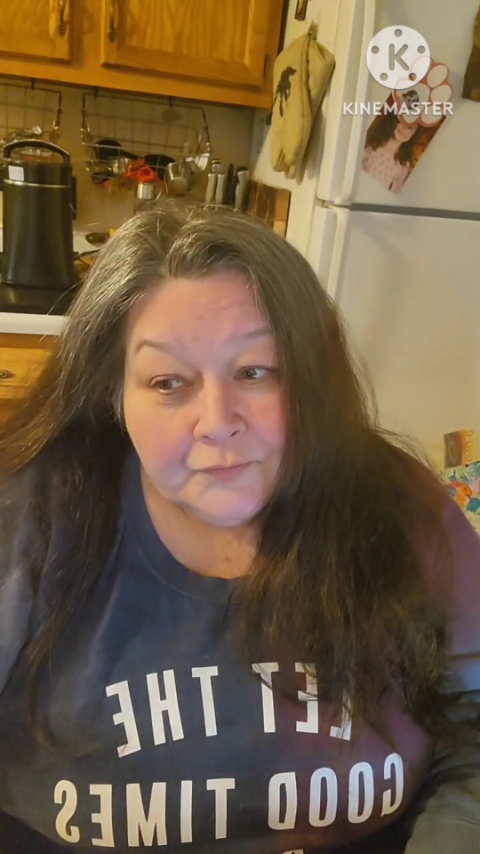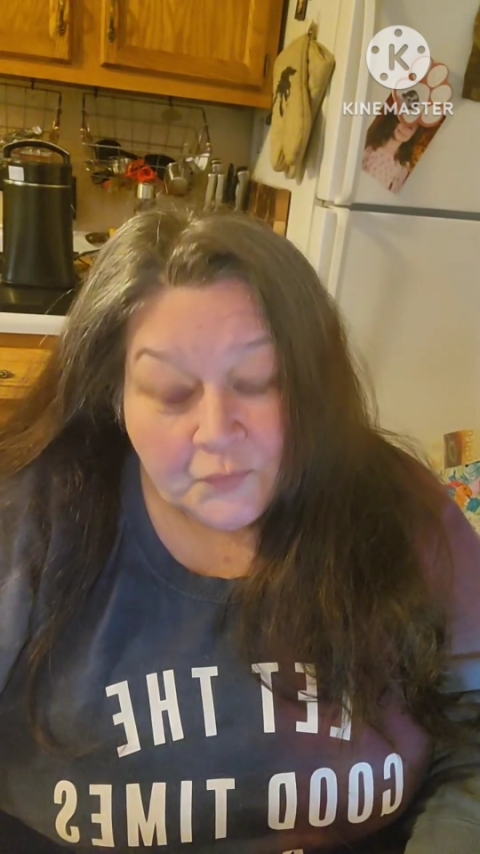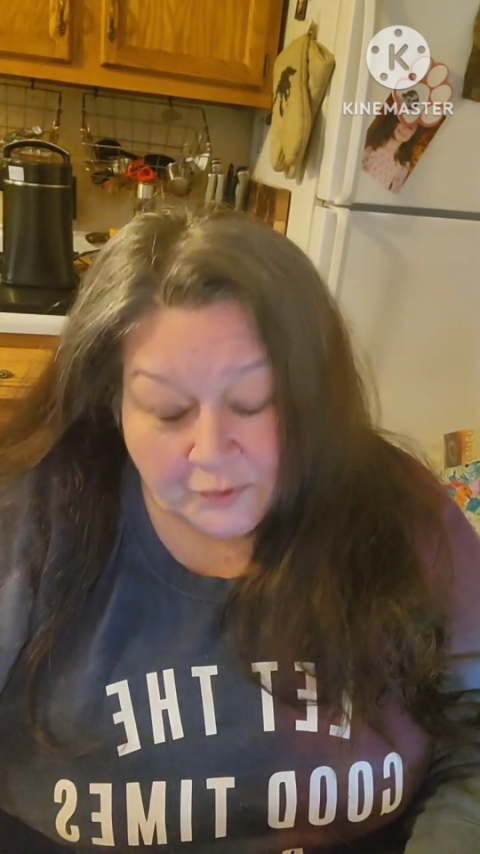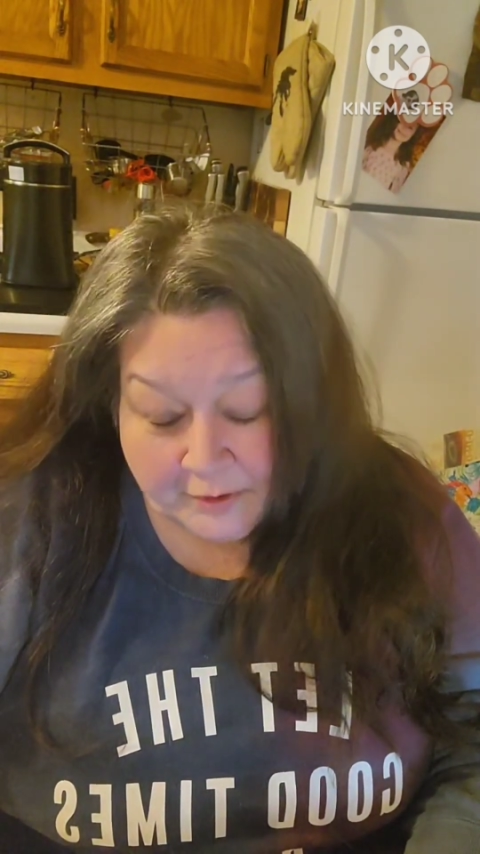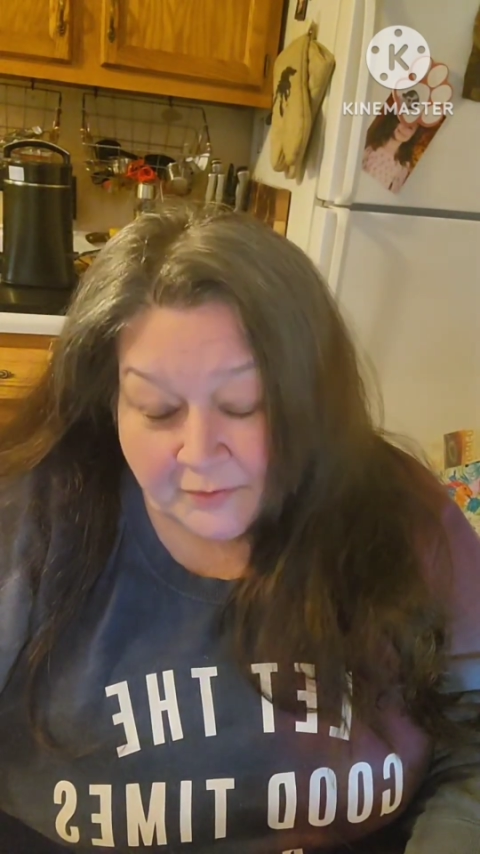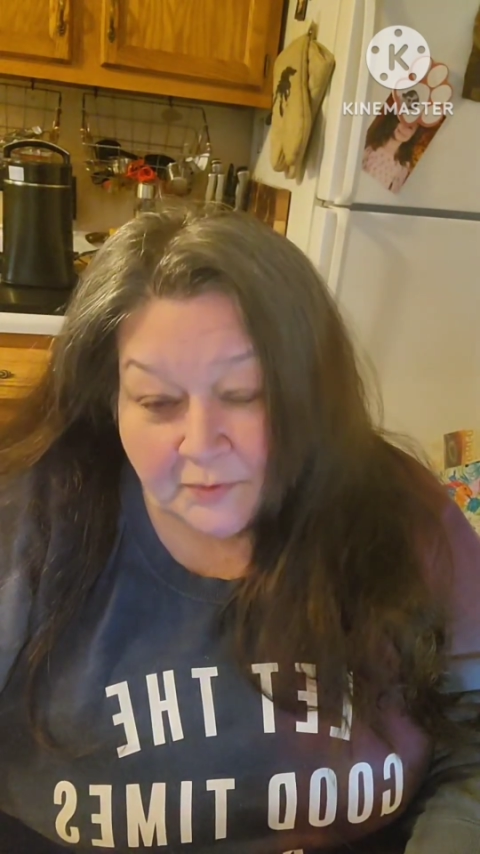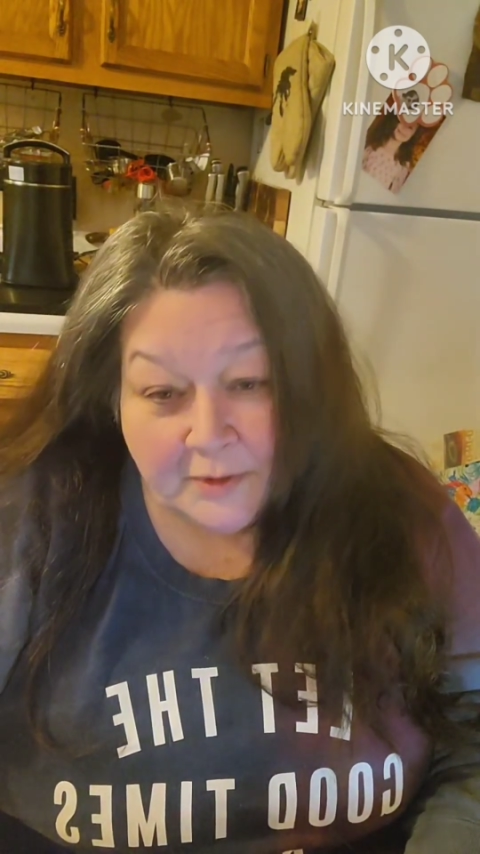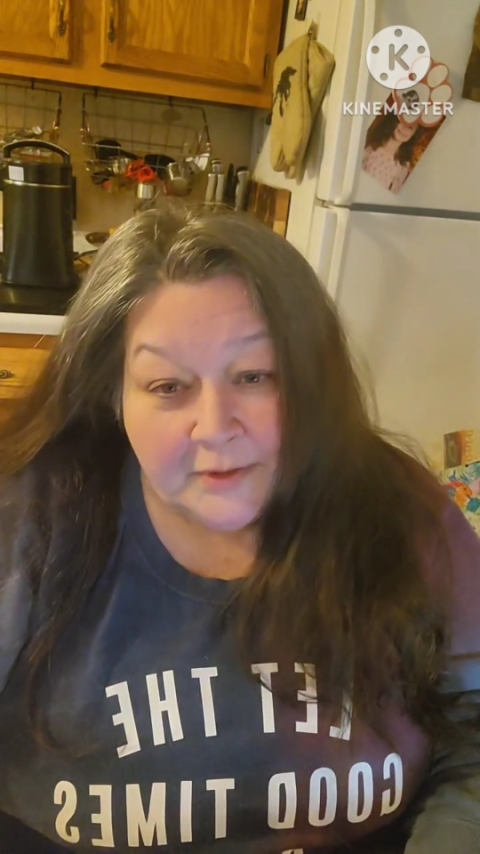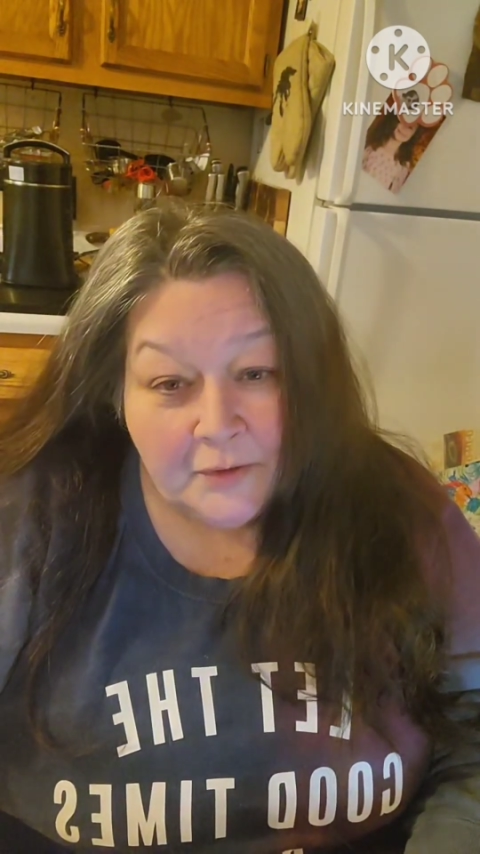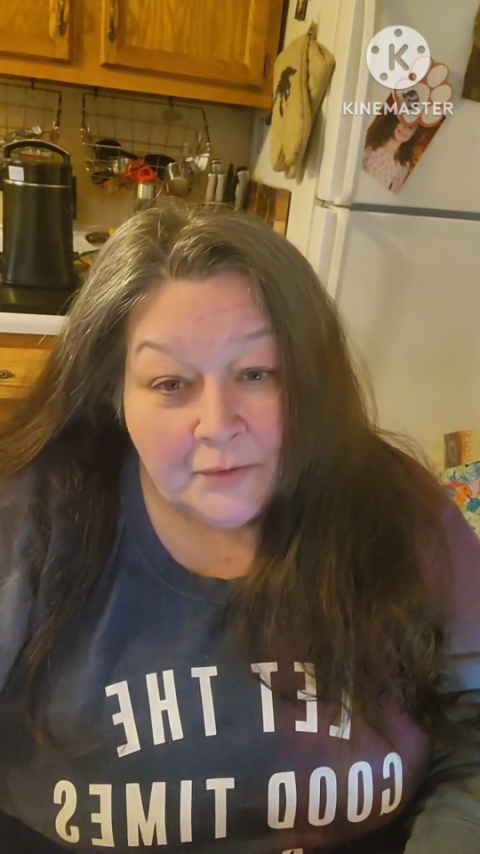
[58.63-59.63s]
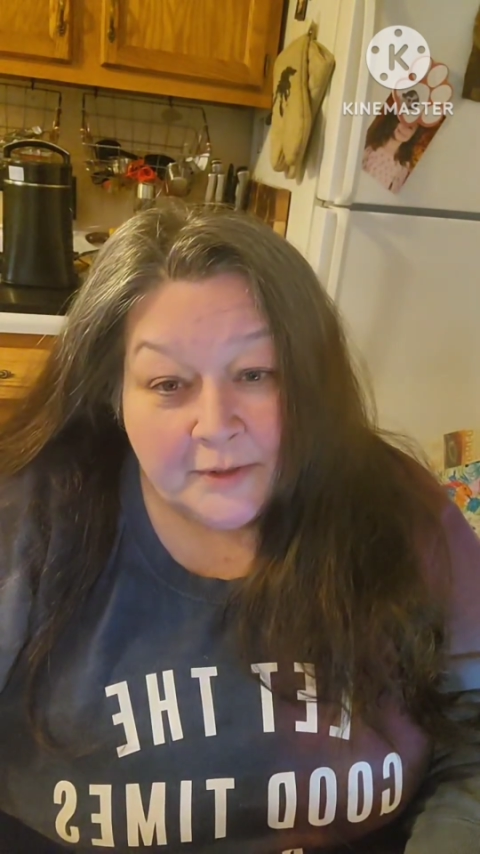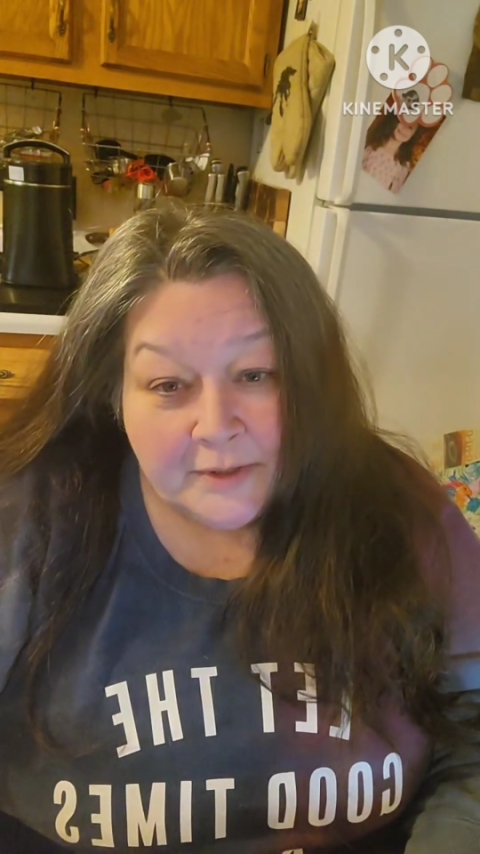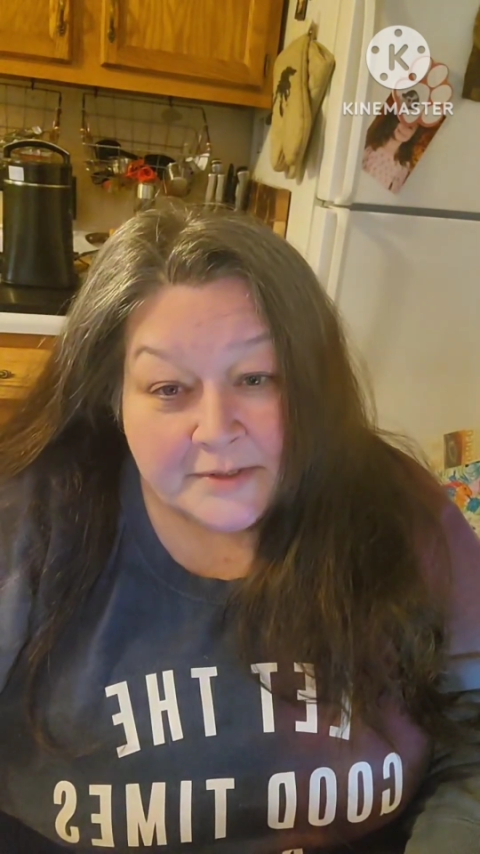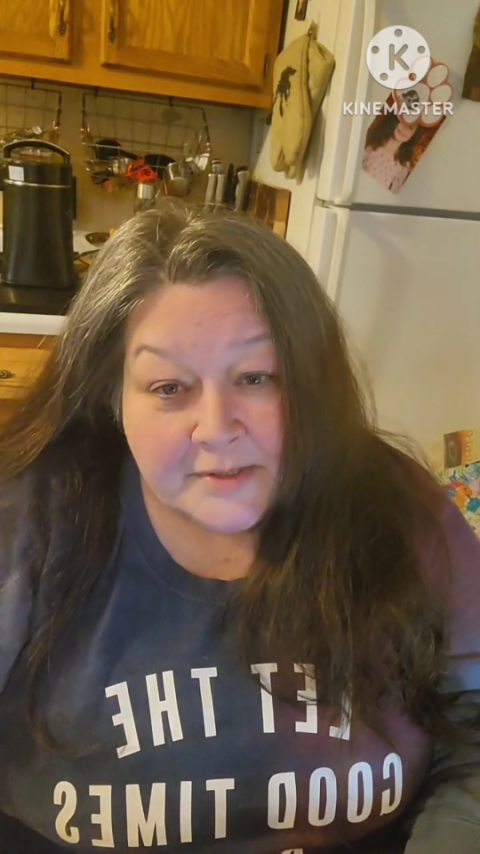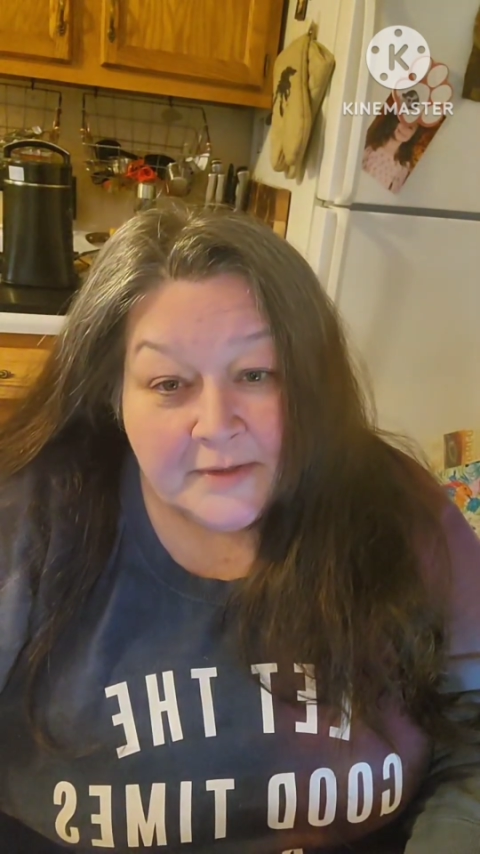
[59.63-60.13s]
Really early
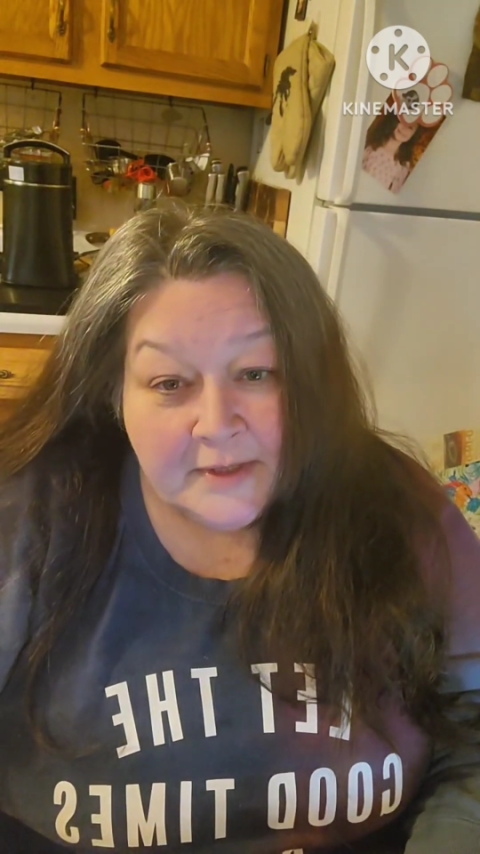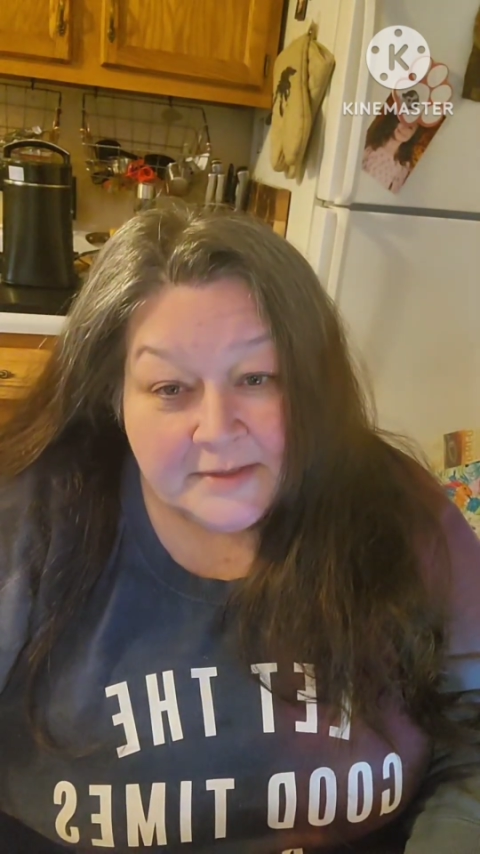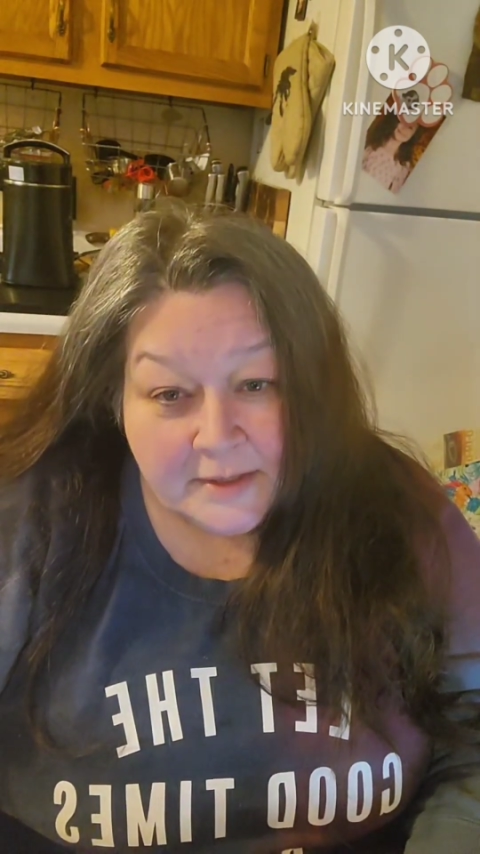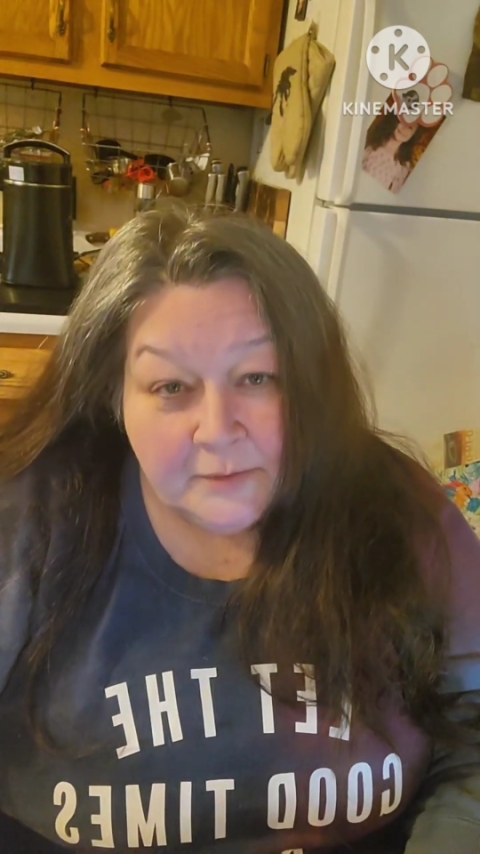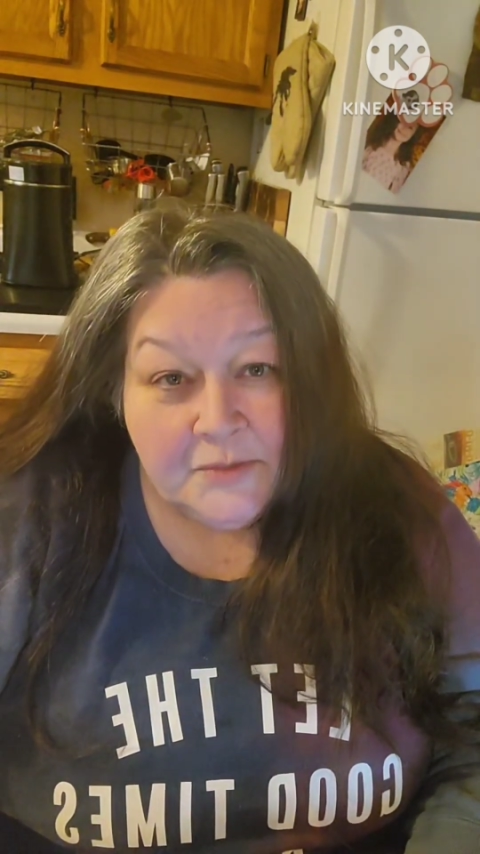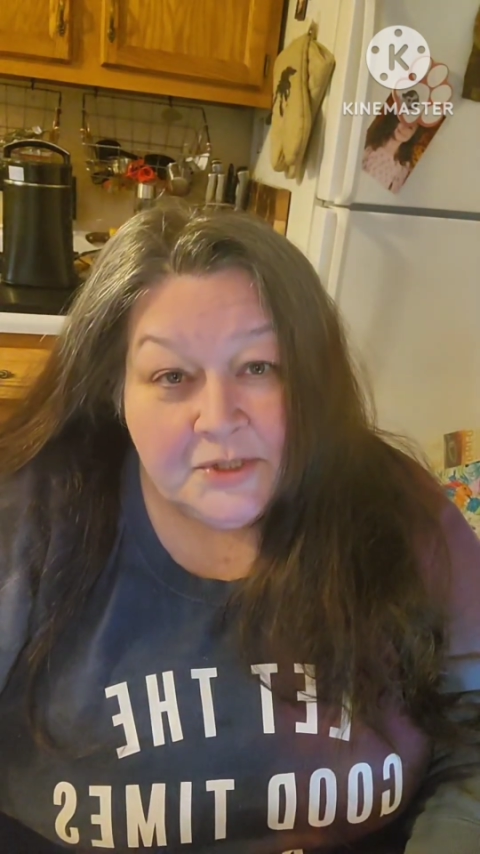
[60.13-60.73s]
because of that time